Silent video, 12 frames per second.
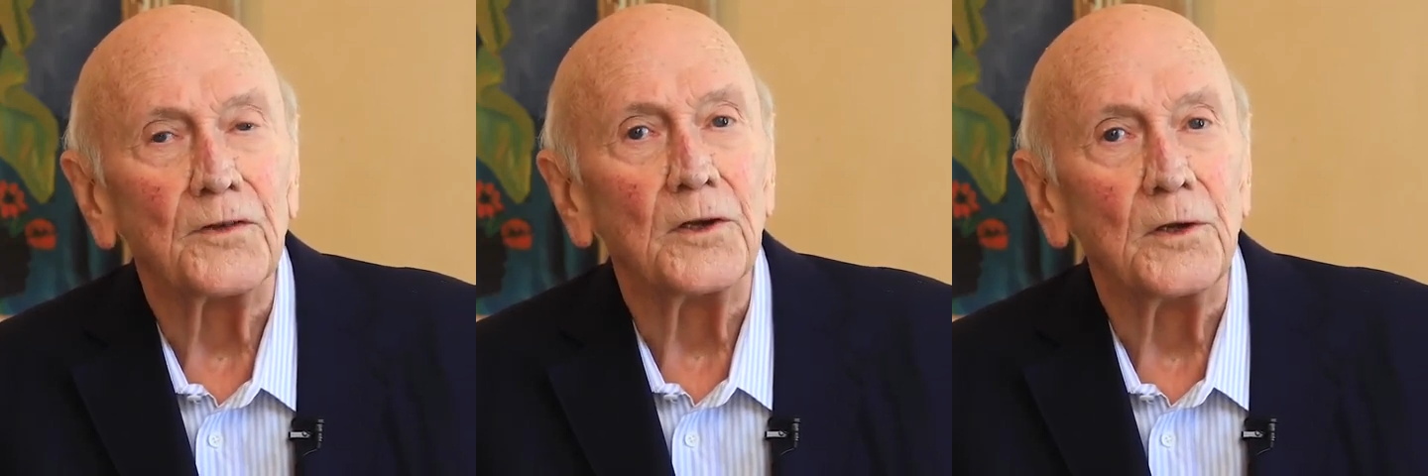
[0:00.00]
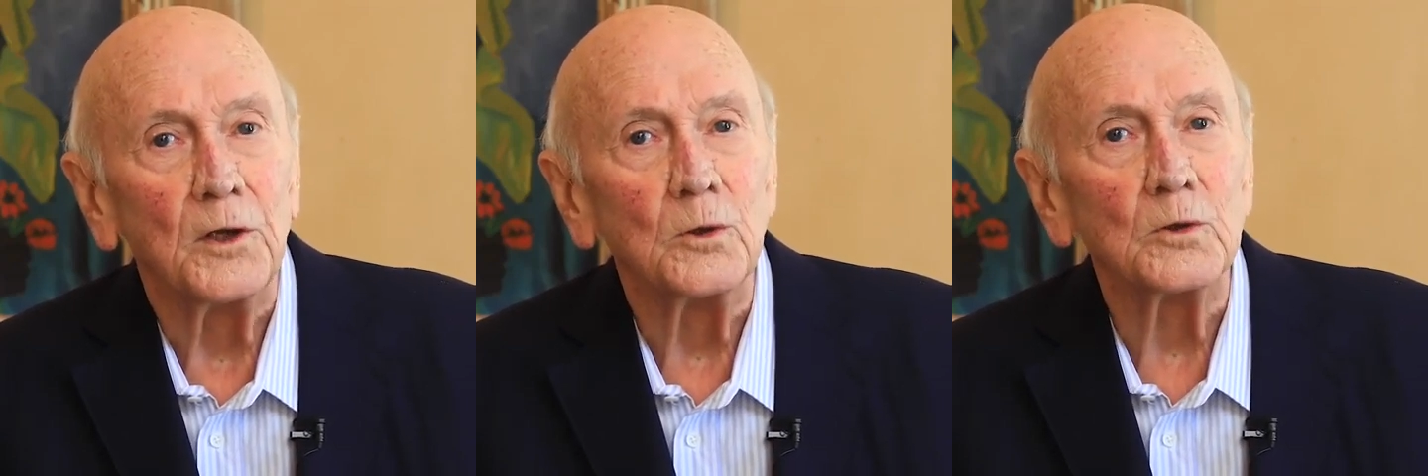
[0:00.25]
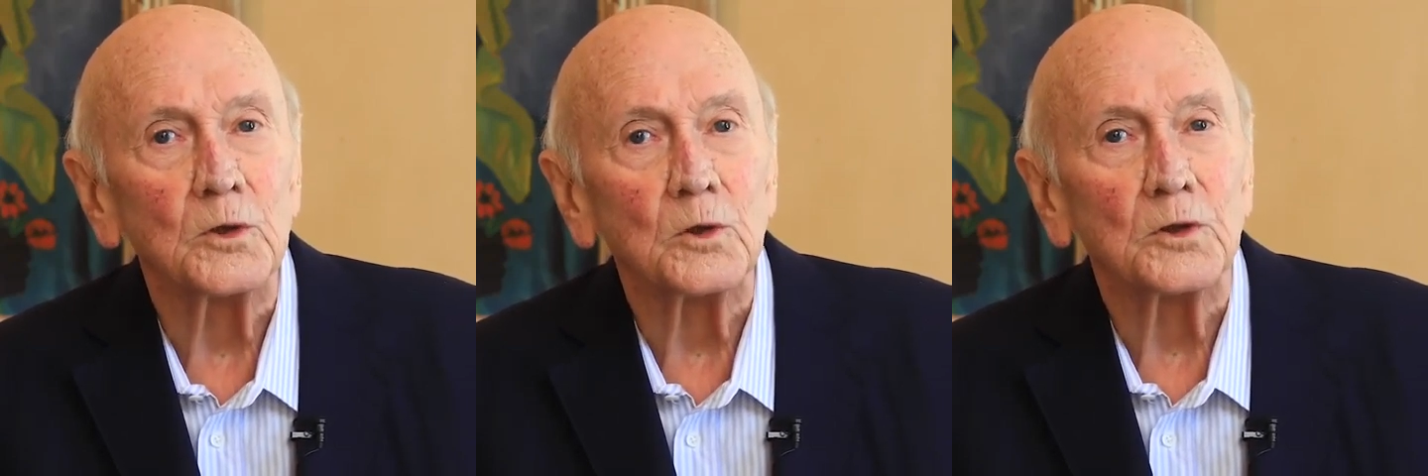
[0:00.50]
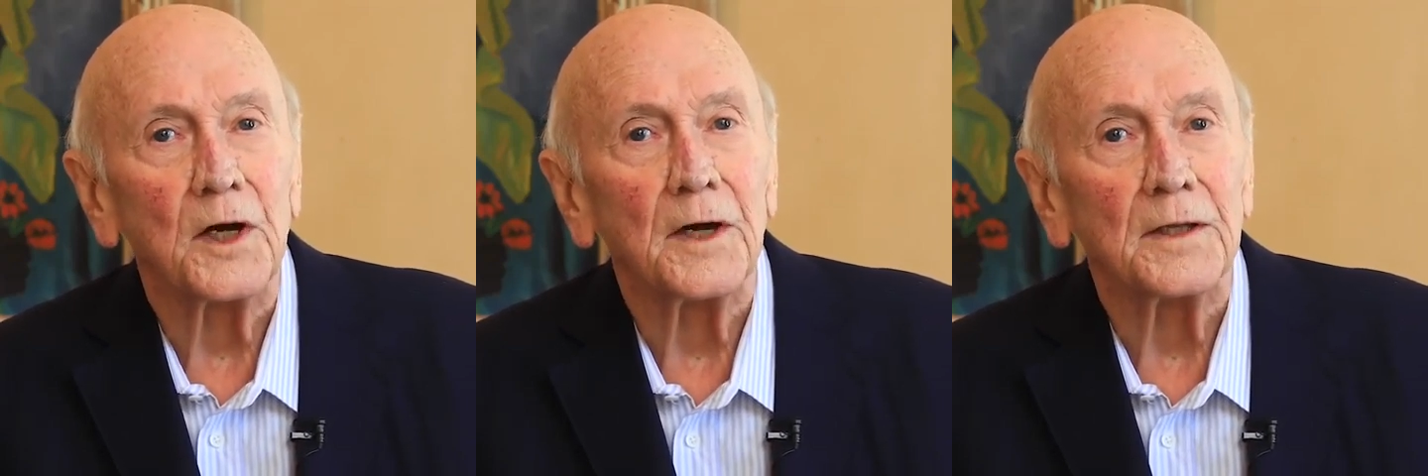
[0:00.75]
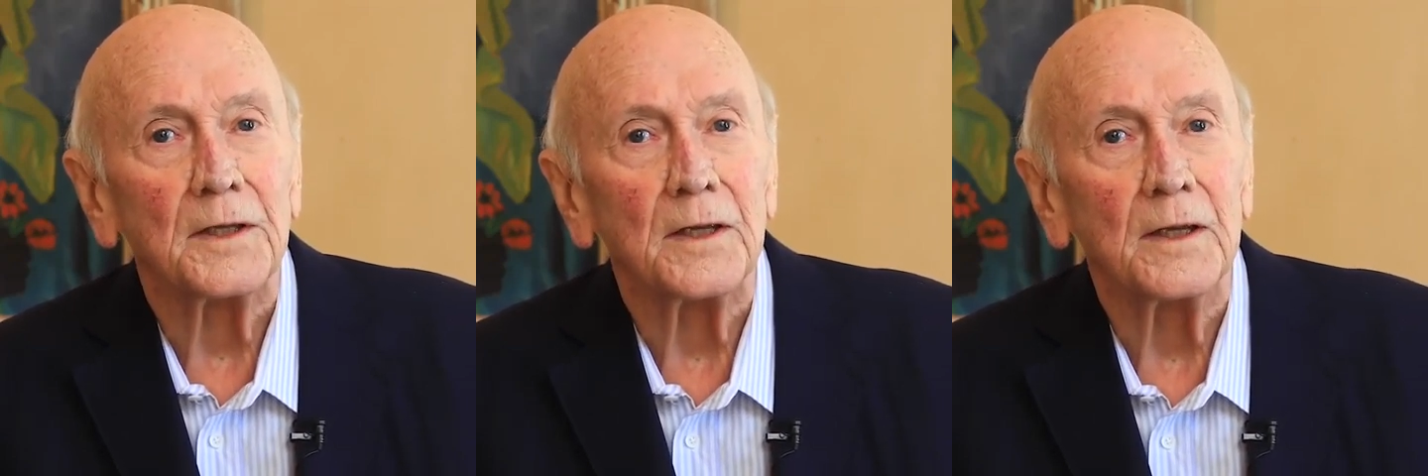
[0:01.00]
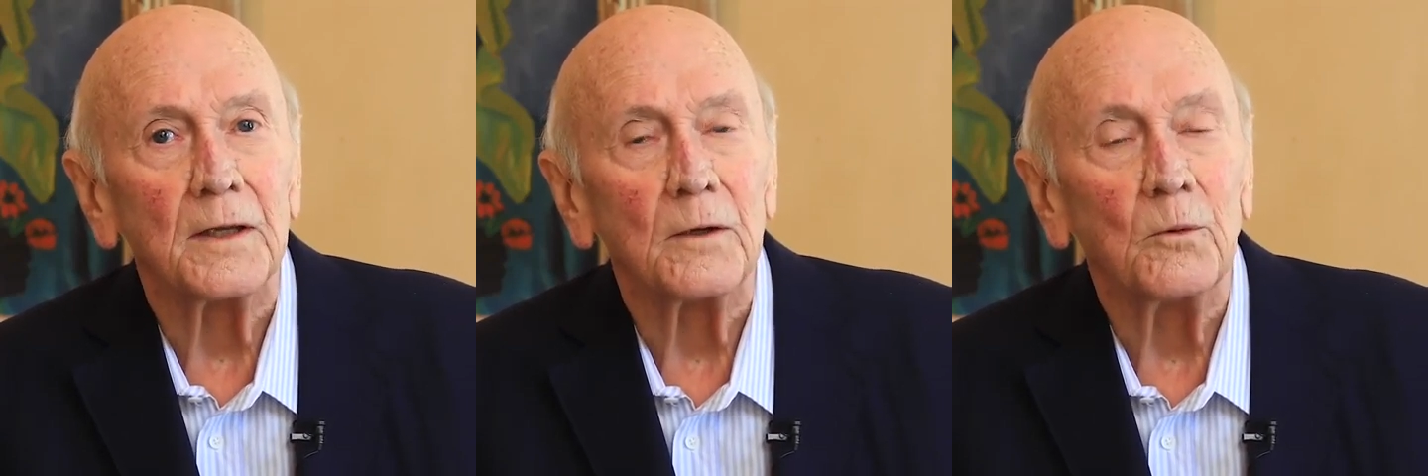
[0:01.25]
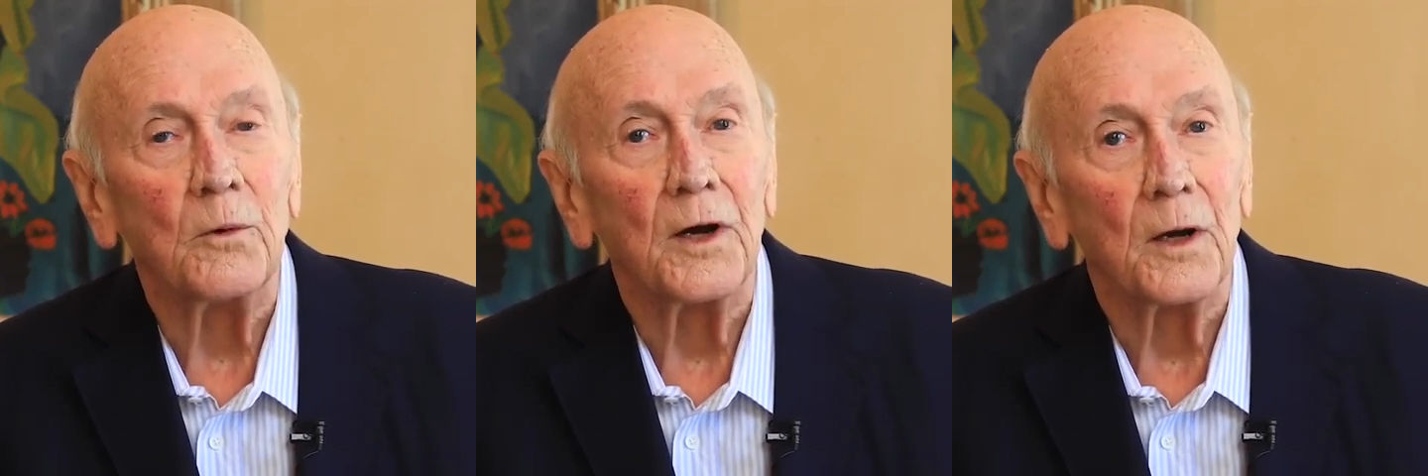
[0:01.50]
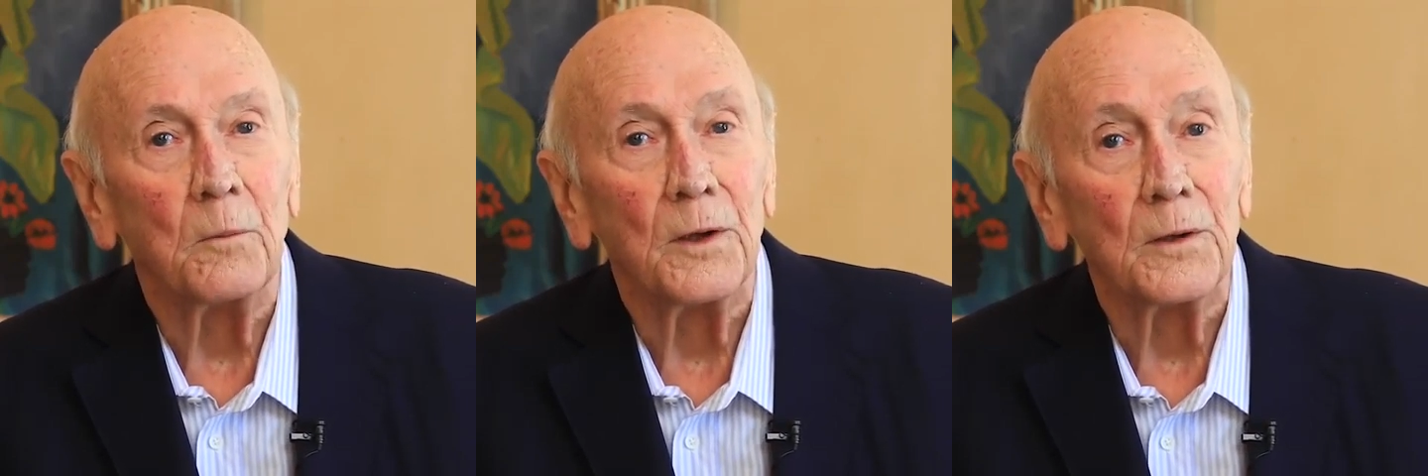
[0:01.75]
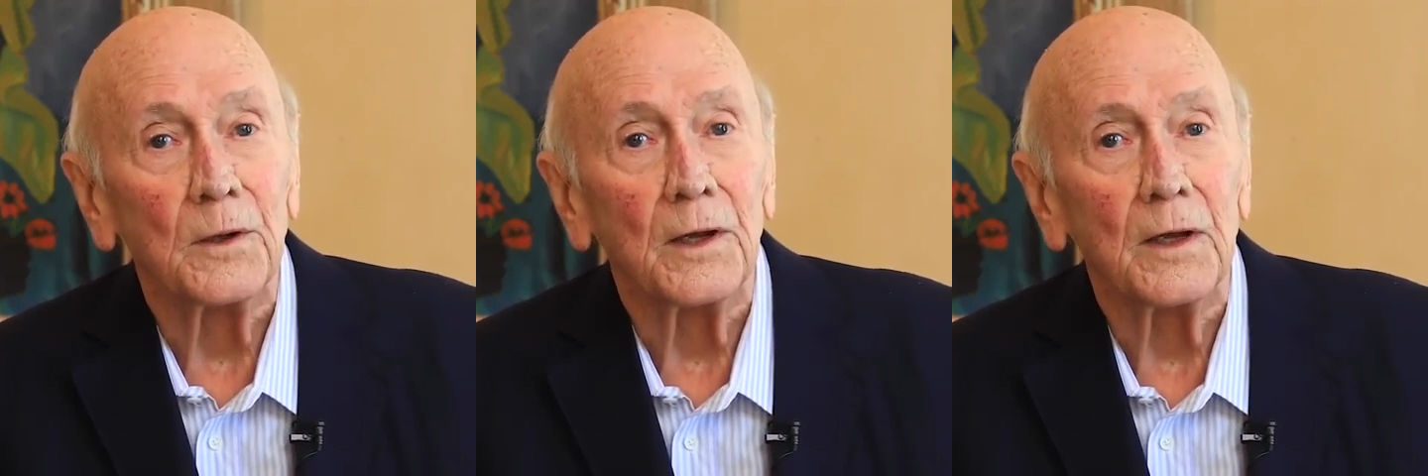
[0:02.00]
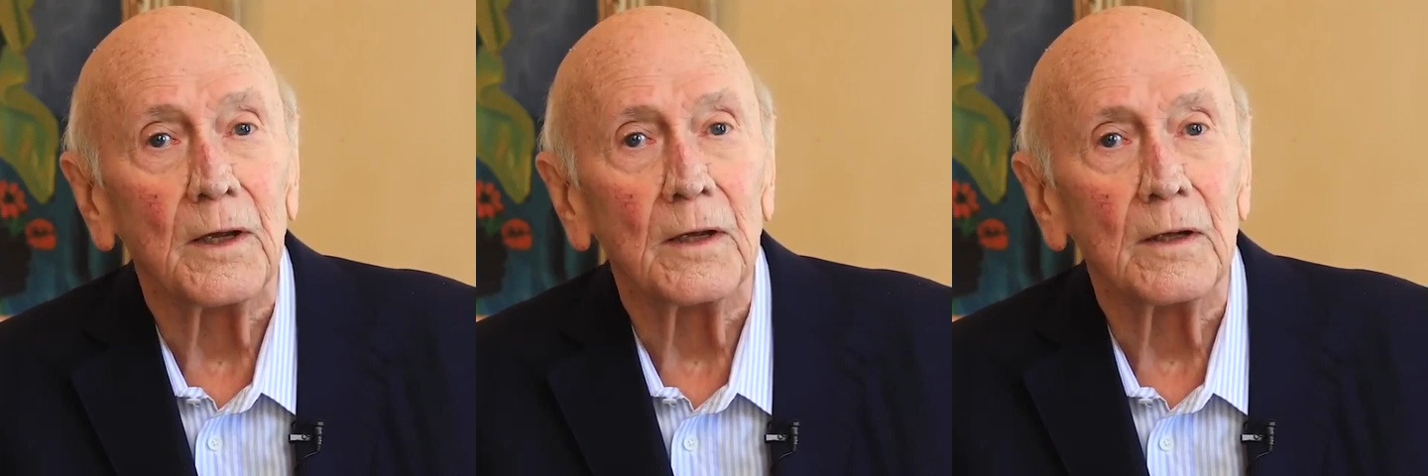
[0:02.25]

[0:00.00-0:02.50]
the new society we are building.